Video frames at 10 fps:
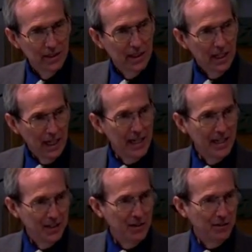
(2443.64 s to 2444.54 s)
I ate
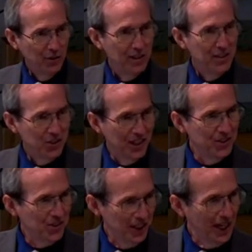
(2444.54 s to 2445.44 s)
enough for lunch and
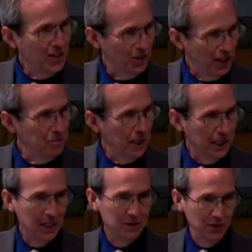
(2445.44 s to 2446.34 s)
I try to make
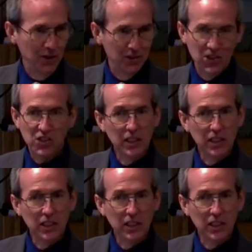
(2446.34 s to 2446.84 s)
up for it just in